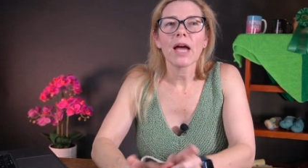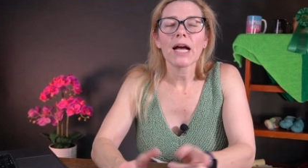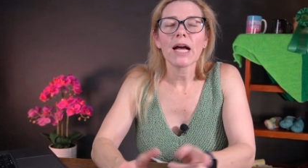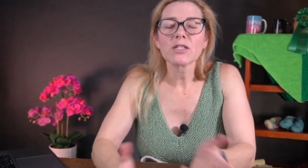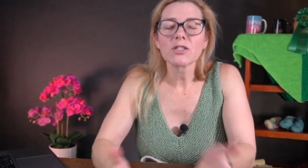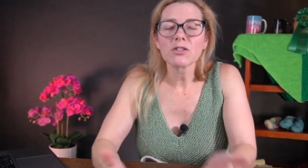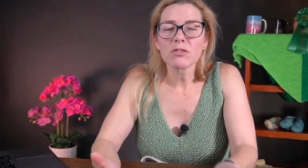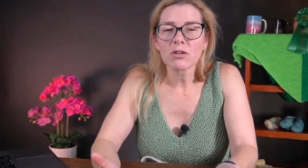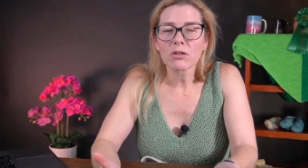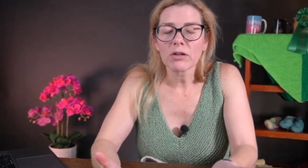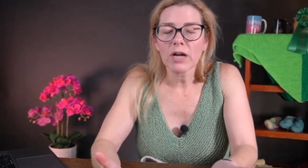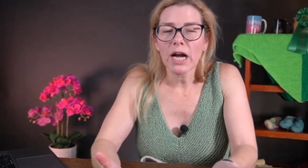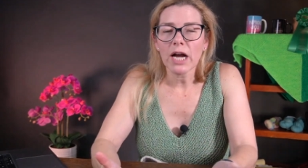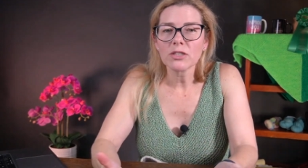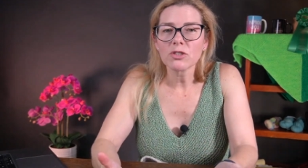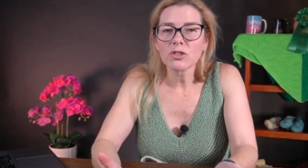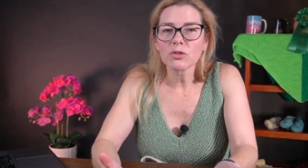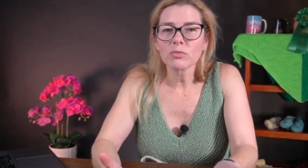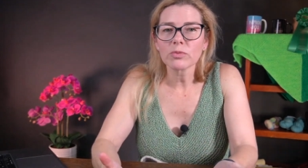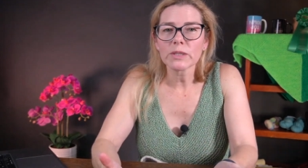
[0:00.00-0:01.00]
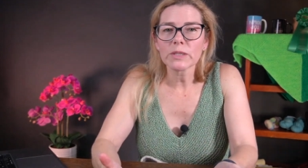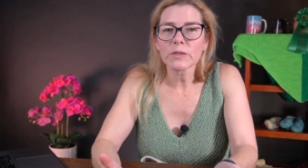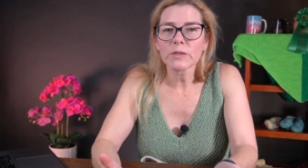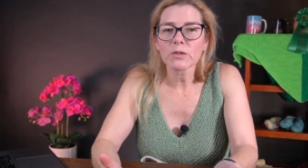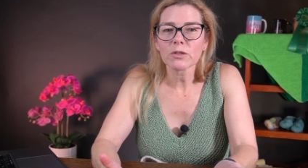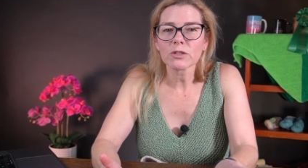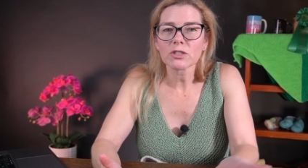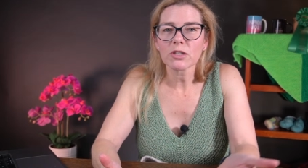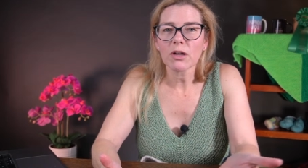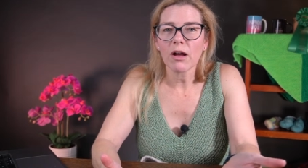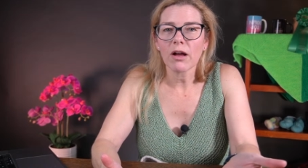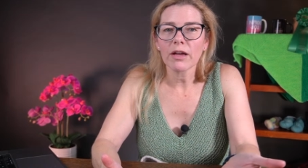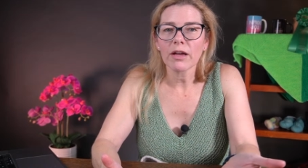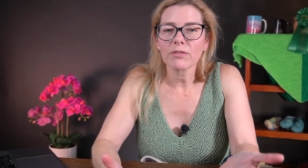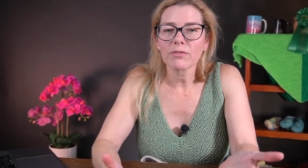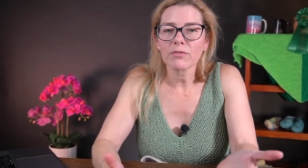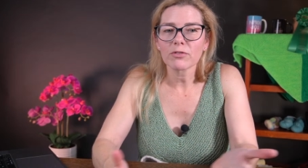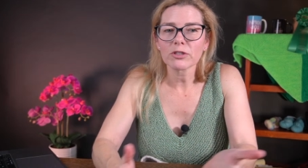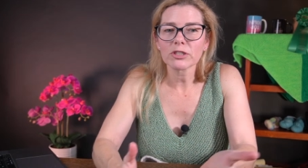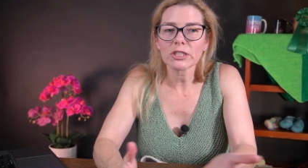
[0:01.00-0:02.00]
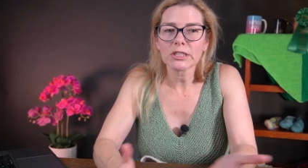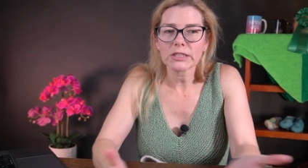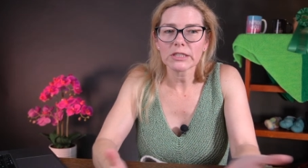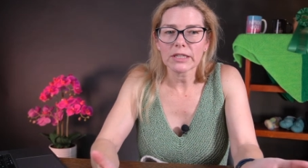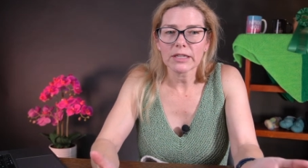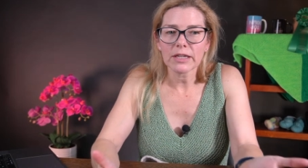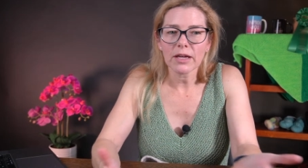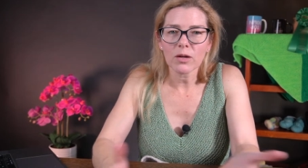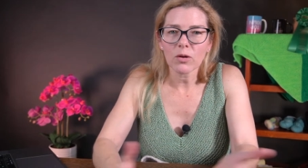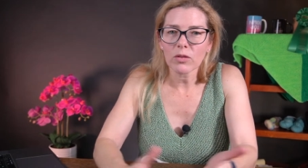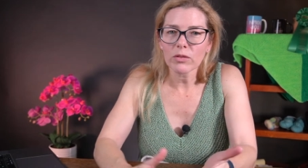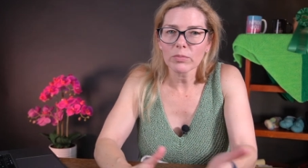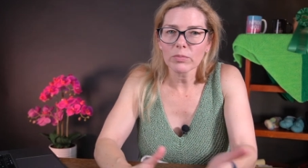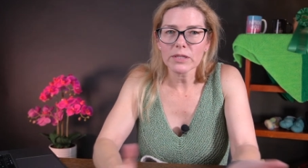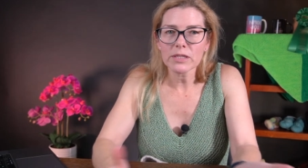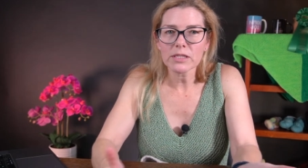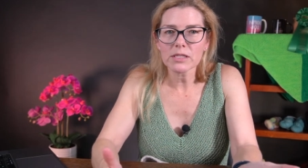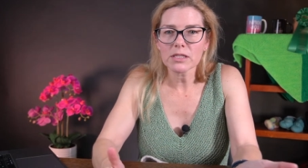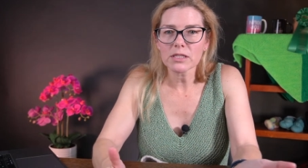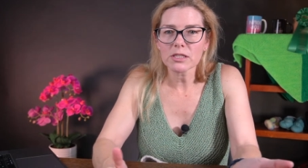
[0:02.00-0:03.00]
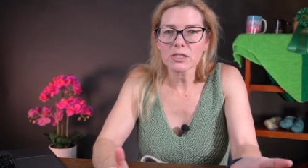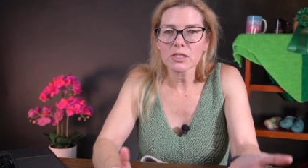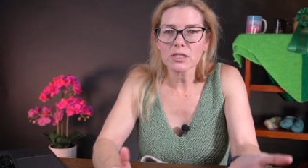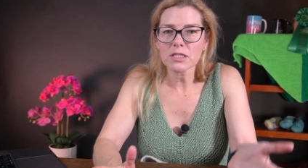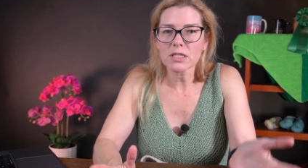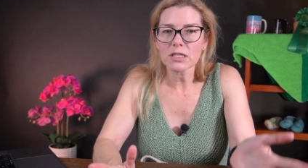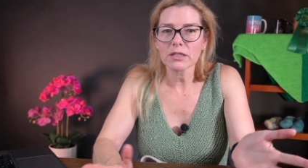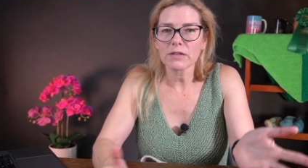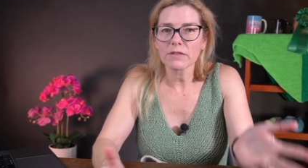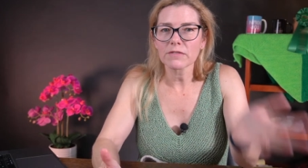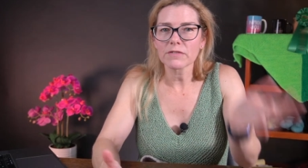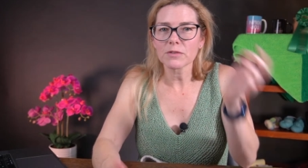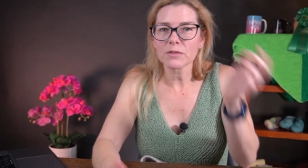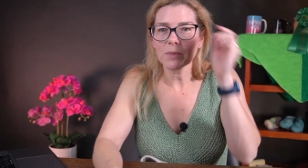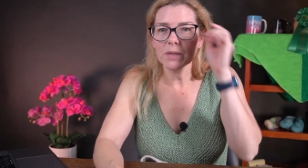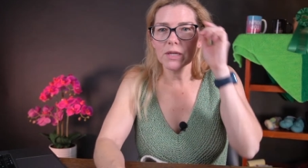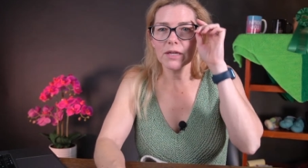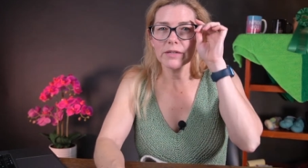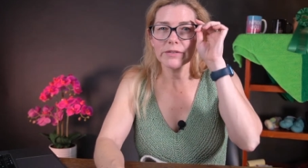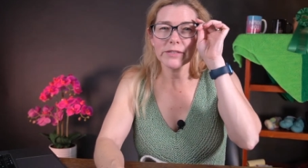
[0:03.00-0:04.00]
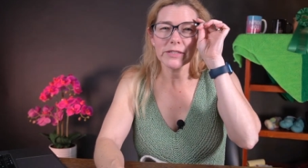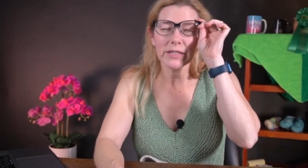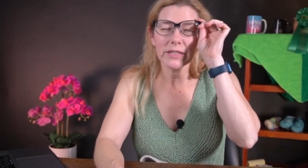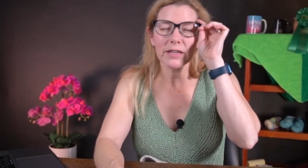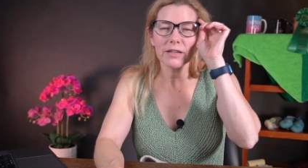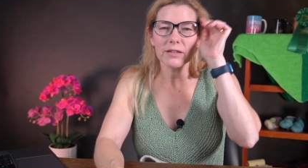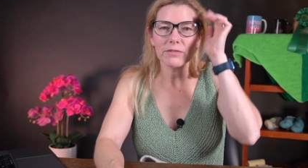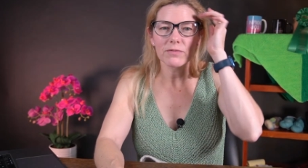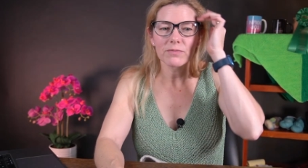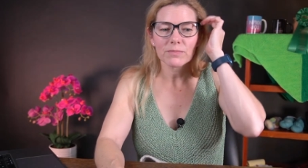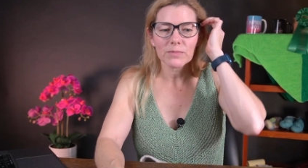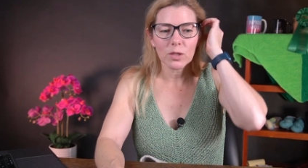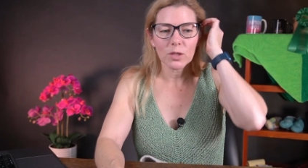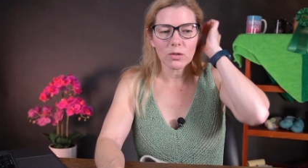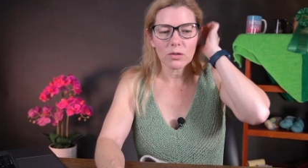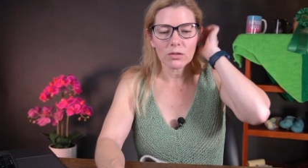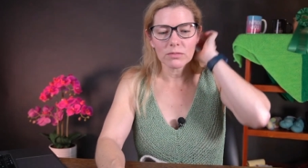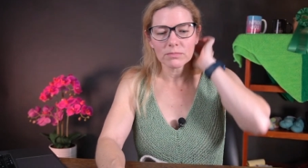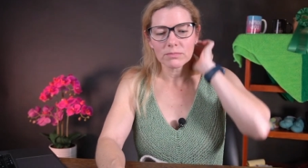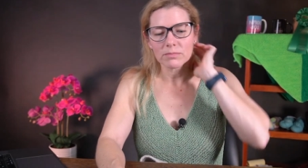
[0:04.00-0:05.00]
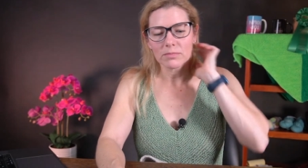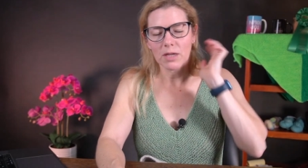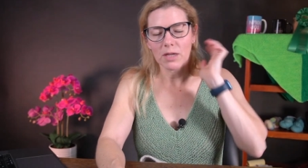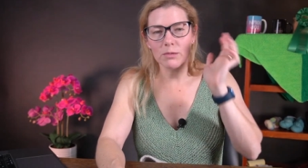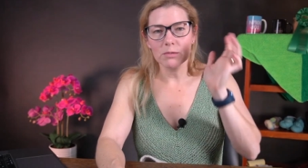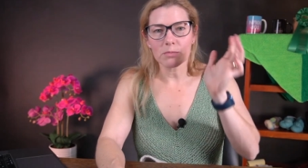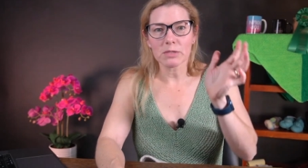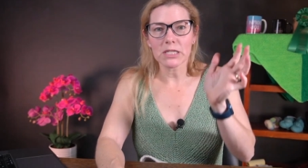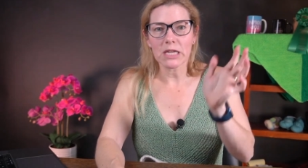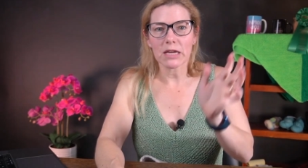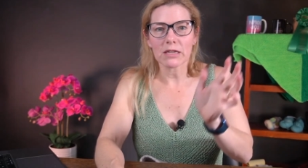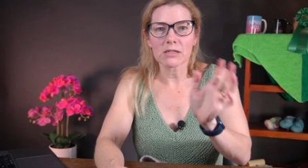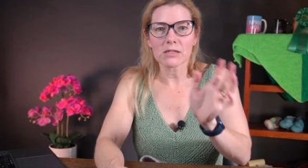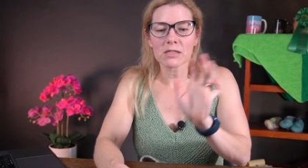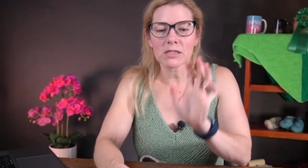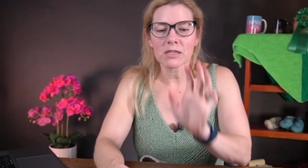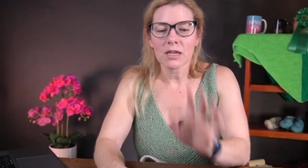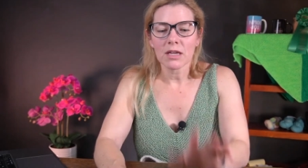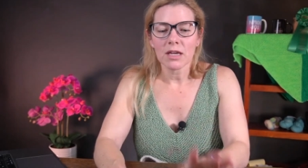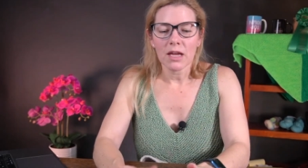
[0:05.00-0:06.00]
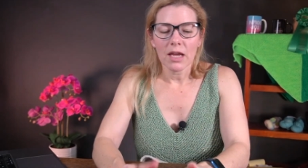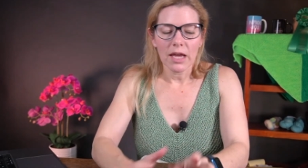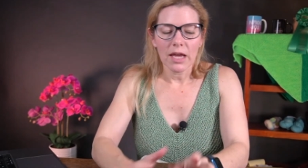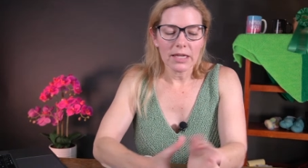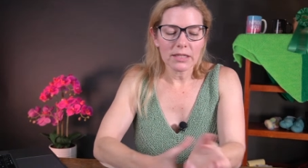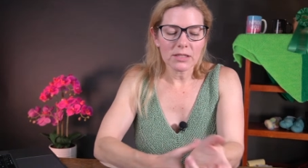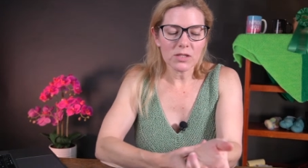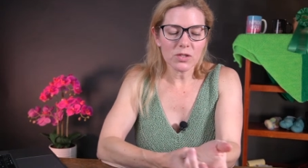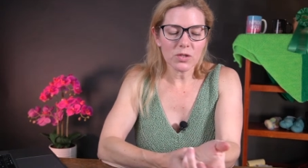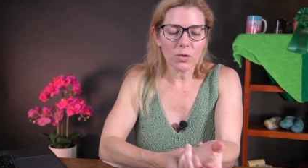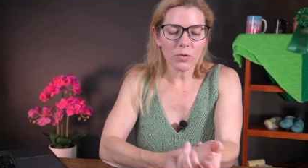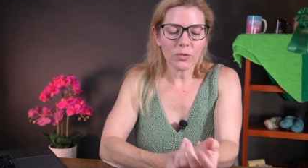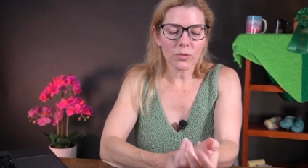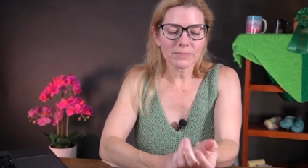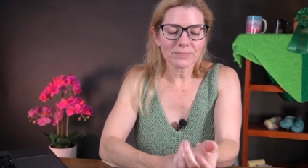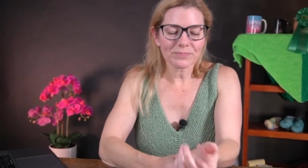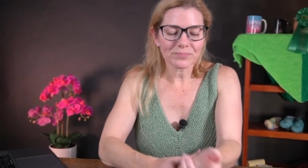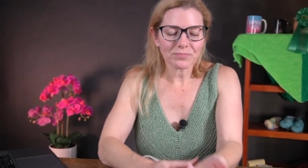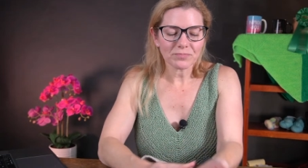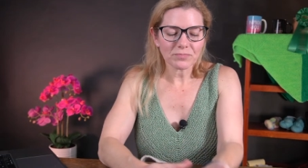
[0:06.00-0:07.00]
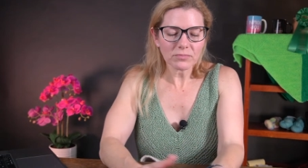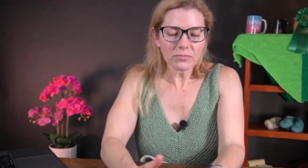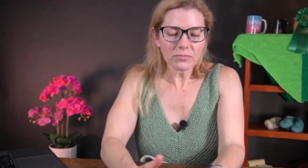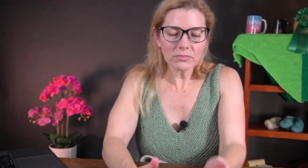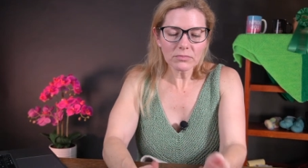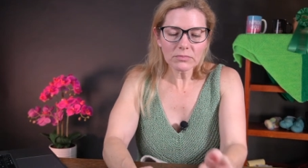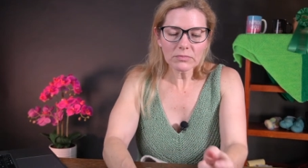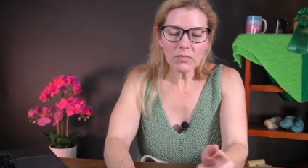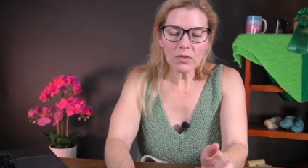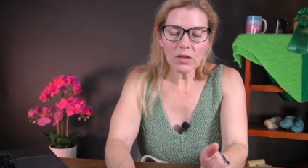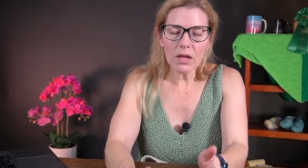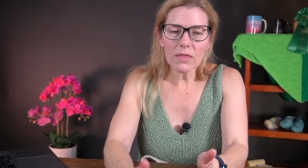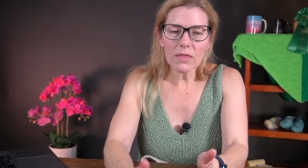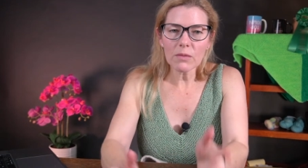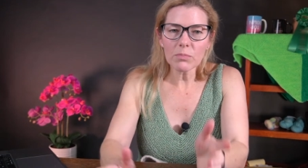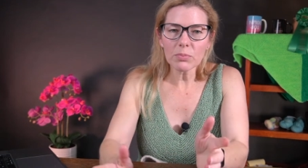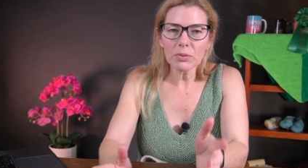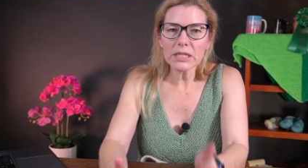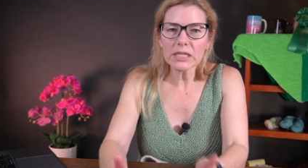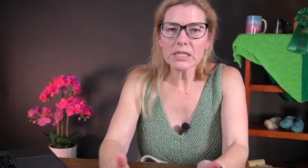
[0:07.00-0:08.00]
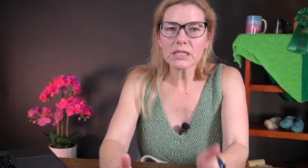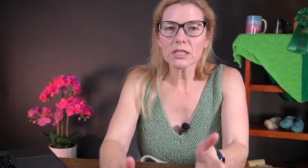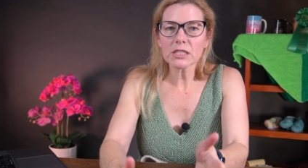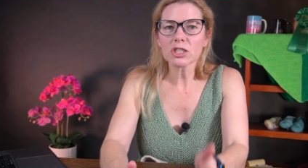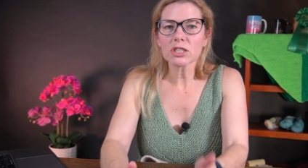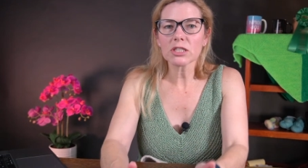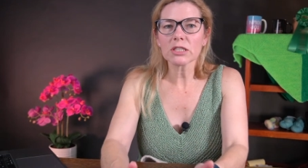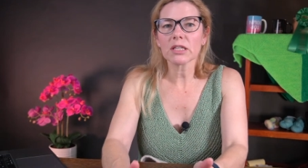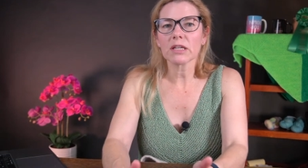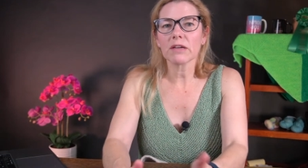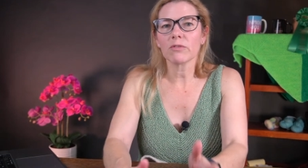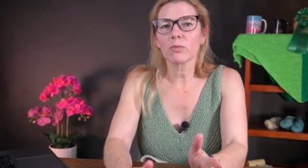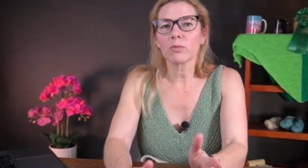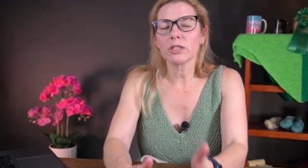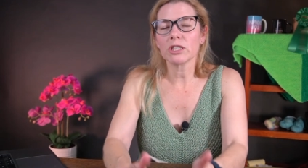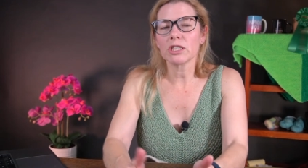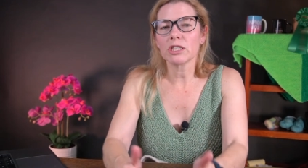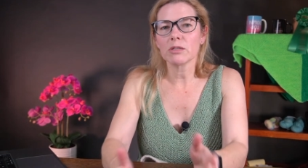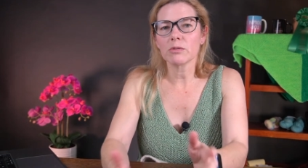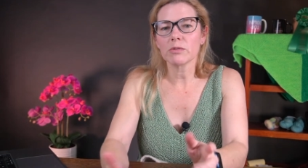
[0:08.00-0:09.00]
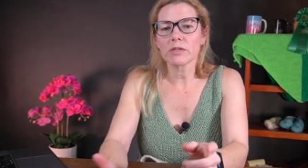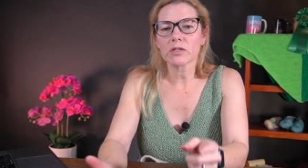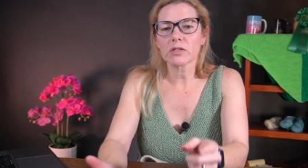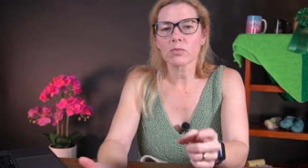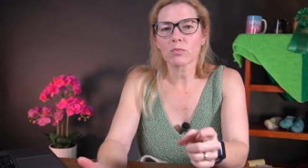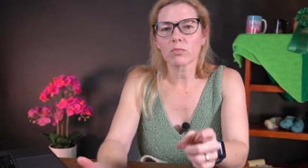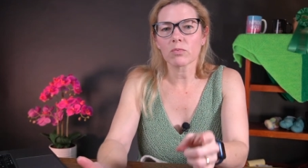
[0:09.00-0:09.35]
you know, I do research on Virginia and all the places that she's lived because, I'm obsessed. And so the place that she lived when she was